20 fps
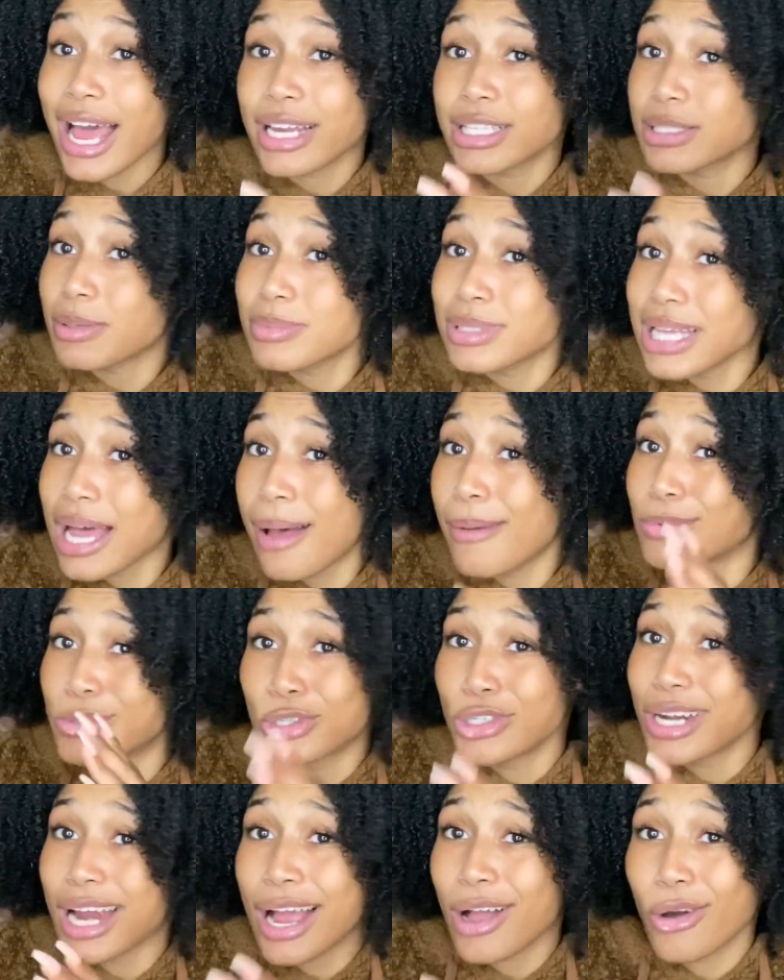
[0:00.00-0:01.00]
Sometimes
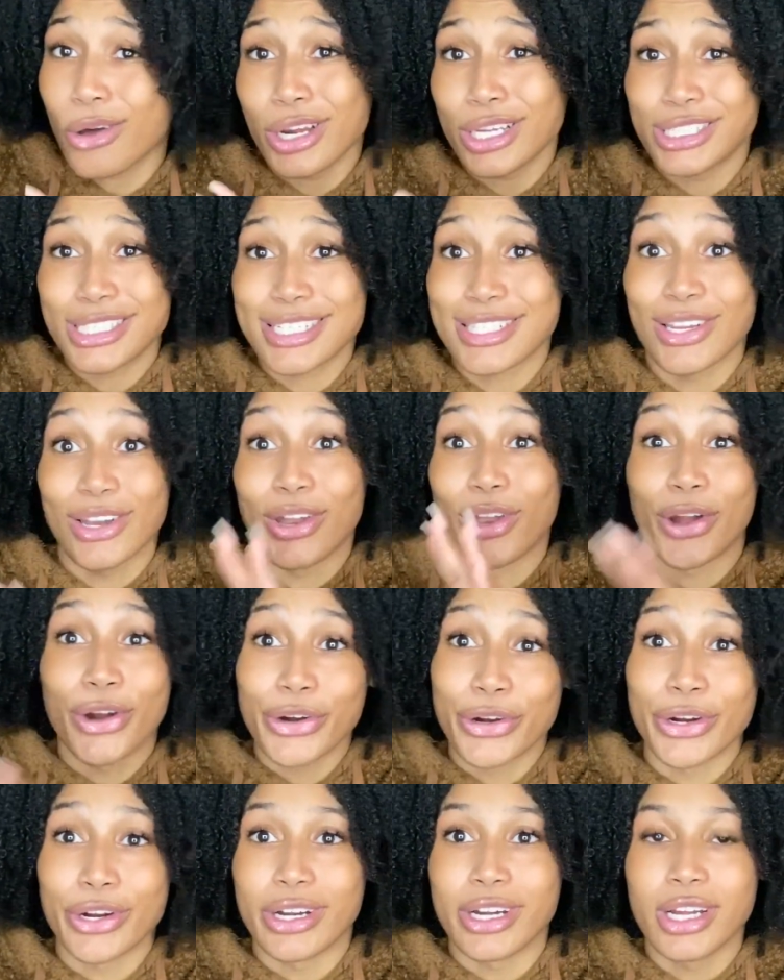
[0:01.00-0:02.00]
you're not going to just
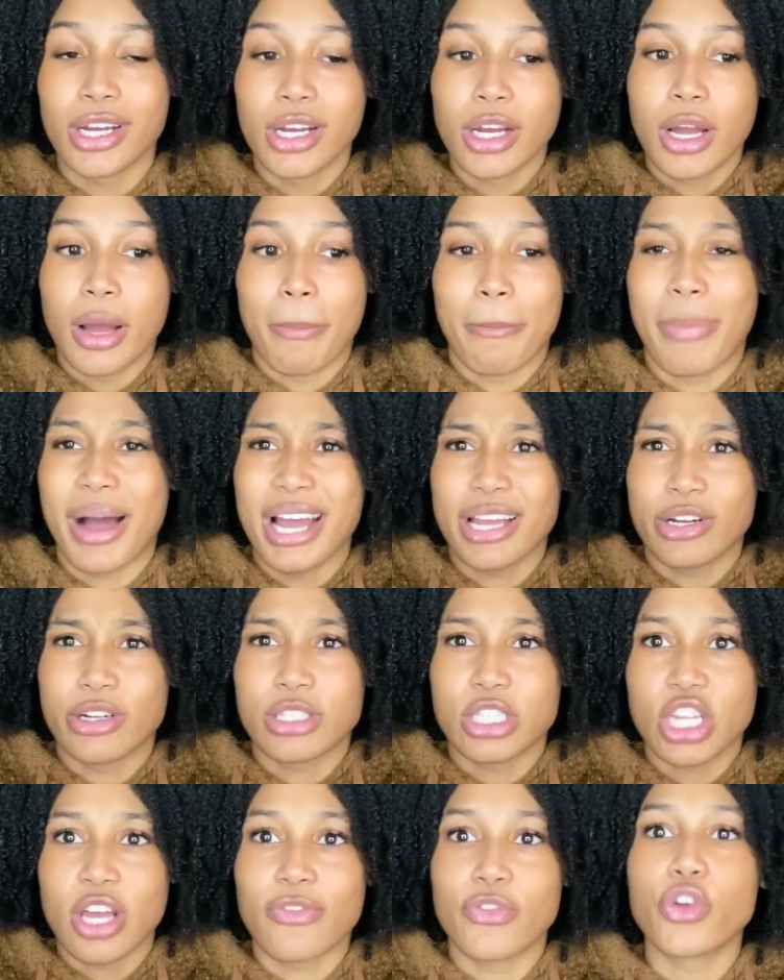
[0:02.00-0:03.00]
learn by
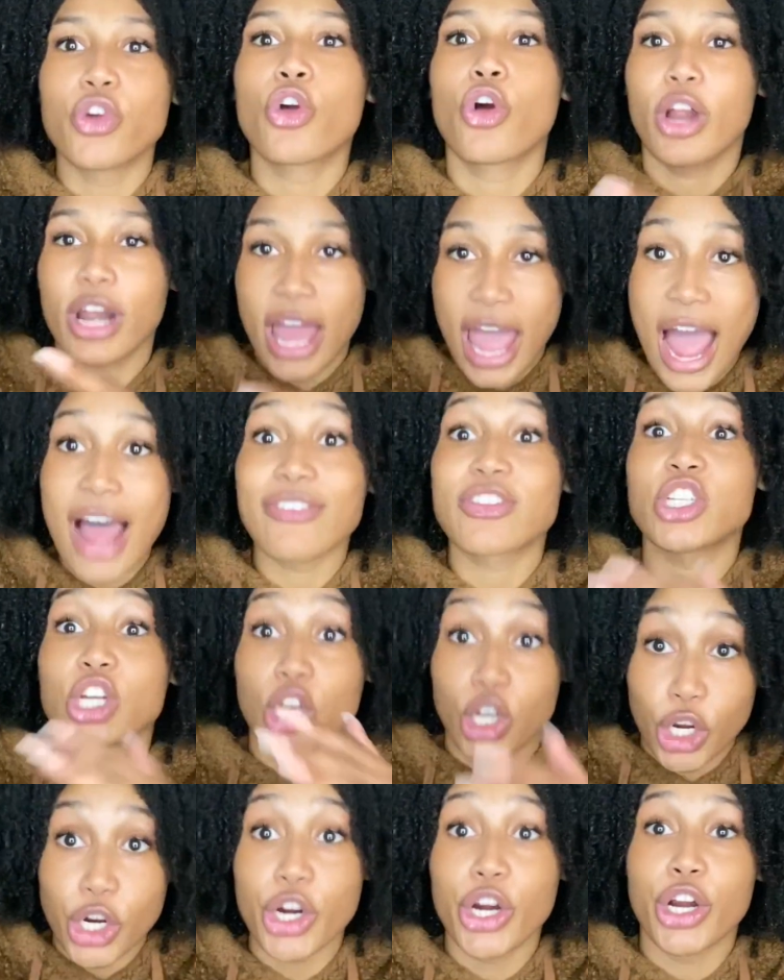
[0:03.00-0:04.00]
yourself. You're going to have to
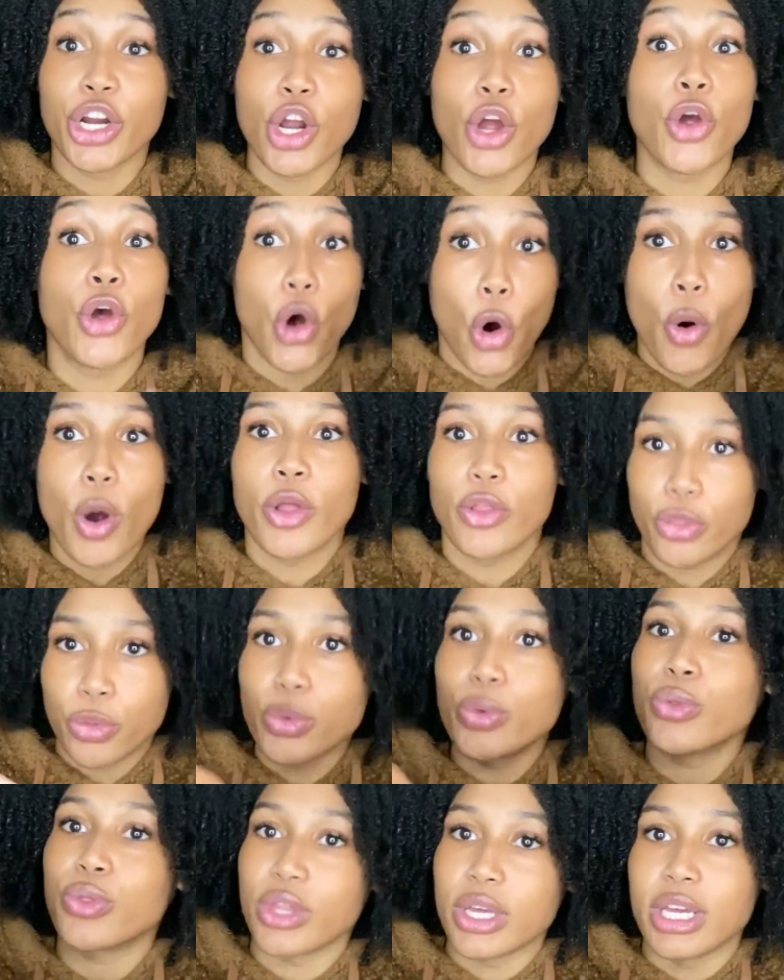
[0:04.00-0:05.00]
learn going
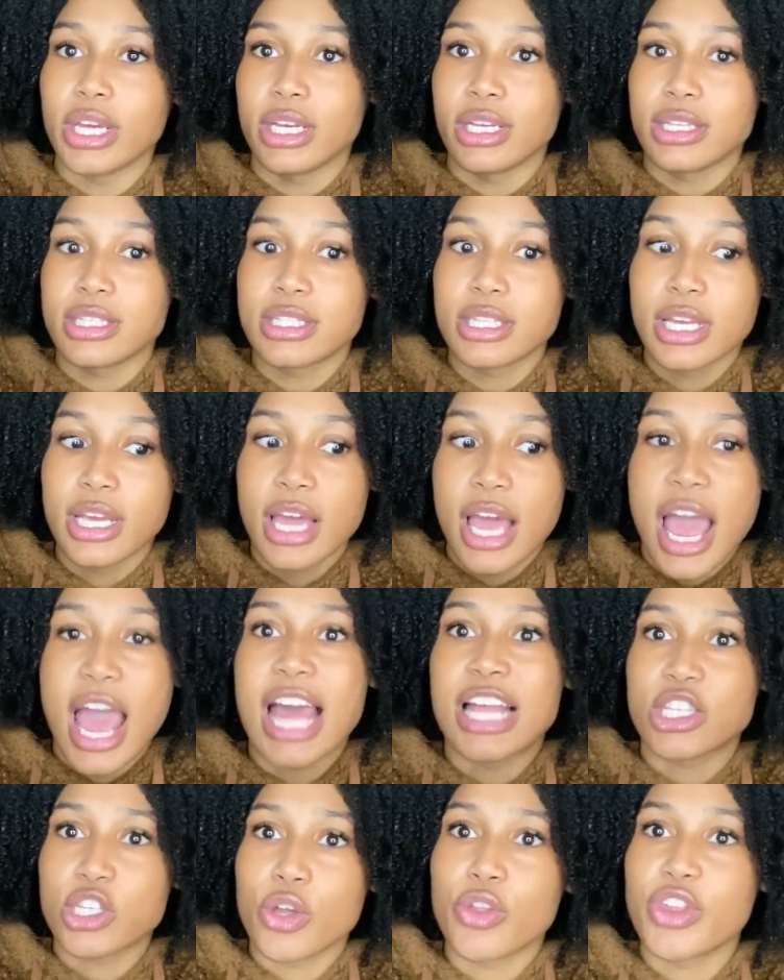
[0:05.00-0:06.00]
through things.
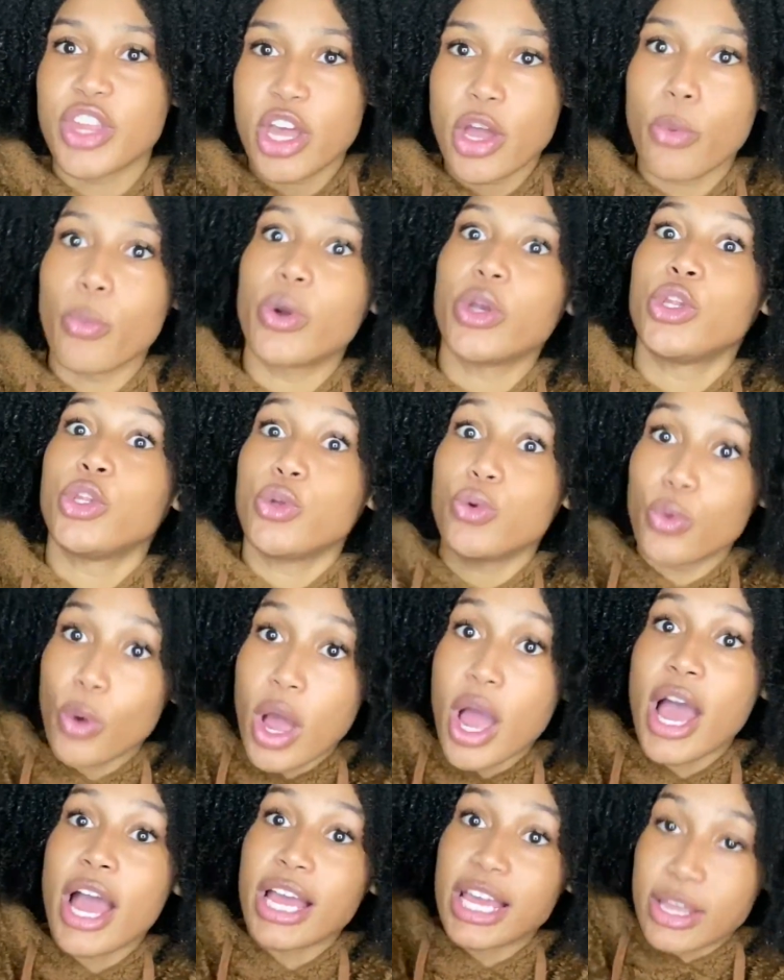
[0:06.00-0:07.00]
And so then when you
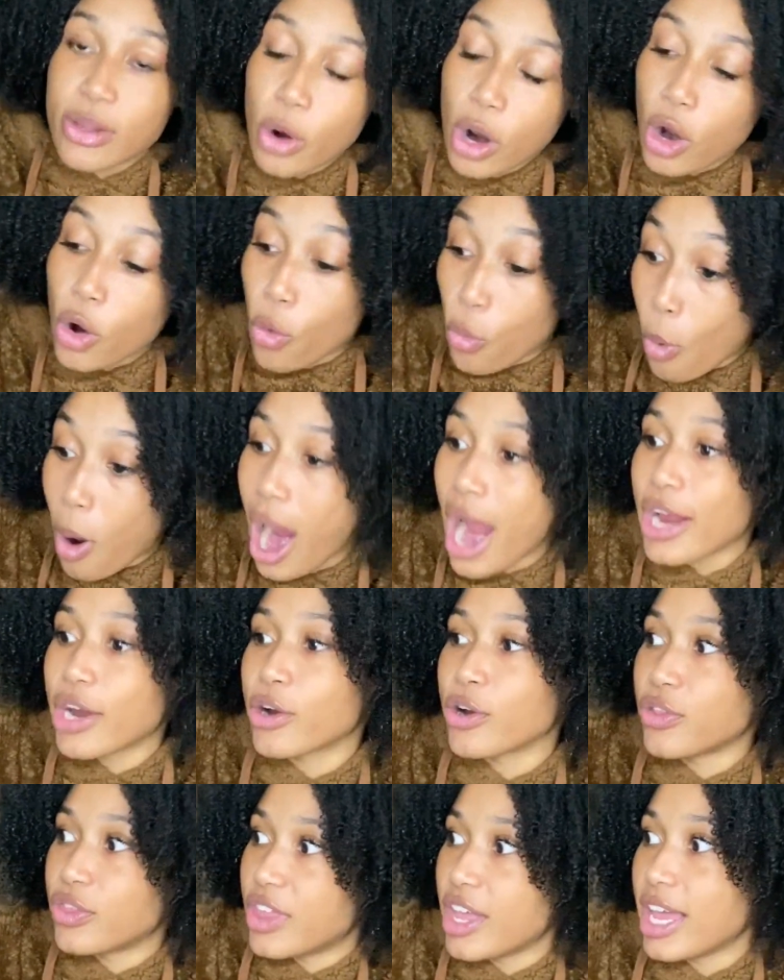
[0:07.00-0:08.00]

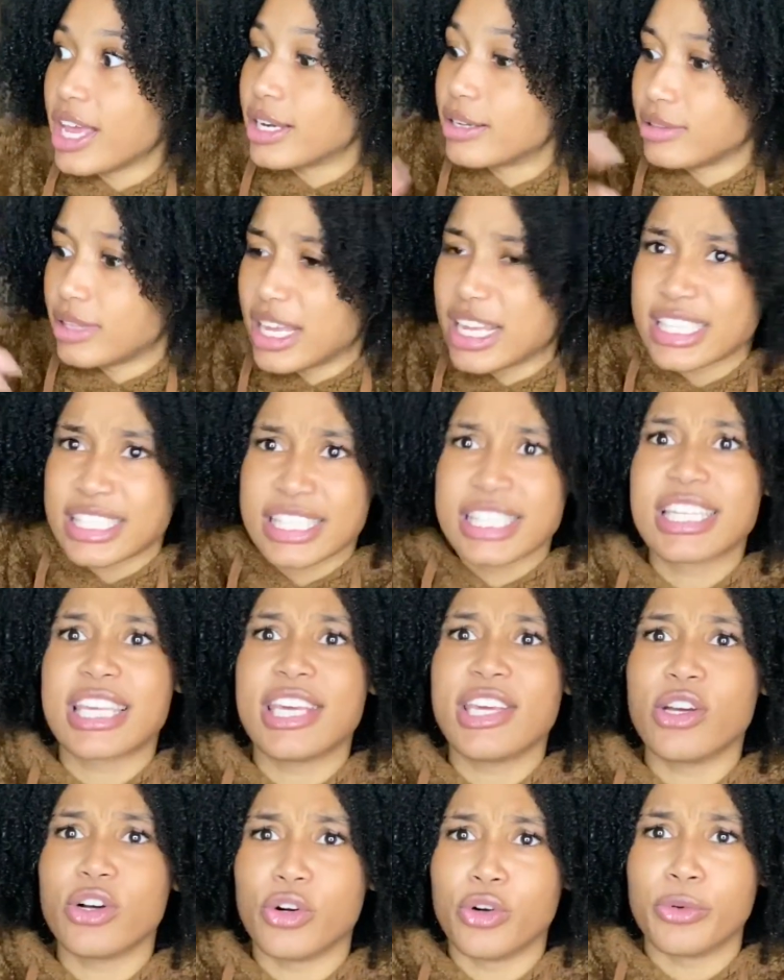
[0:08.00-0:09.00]
acquire that
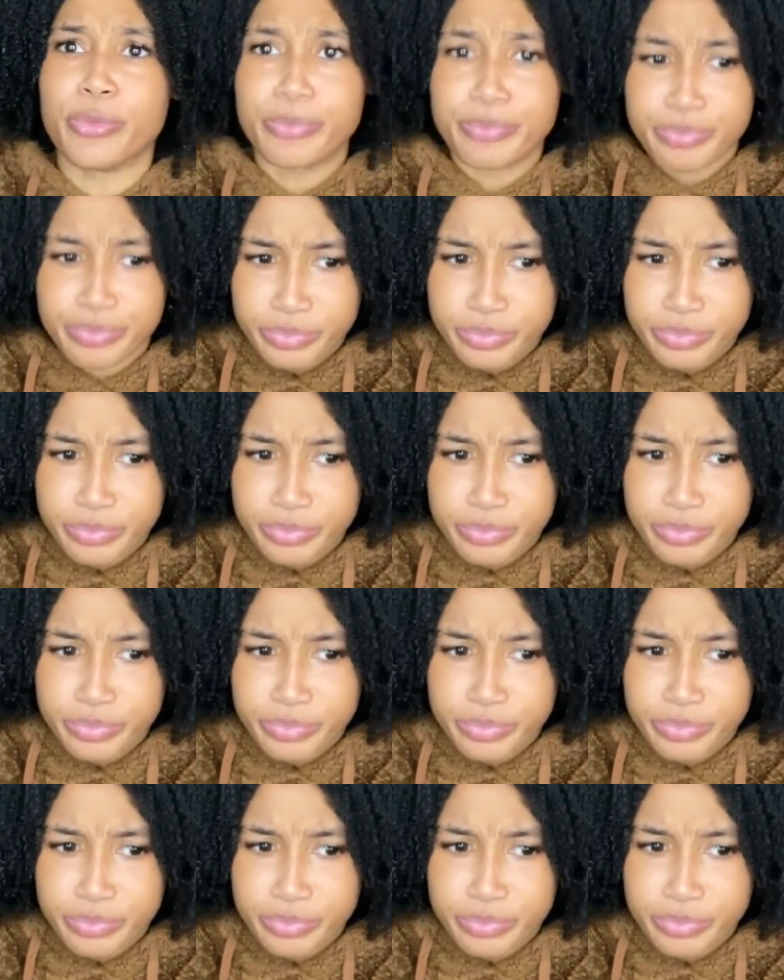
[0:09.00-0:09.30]
skill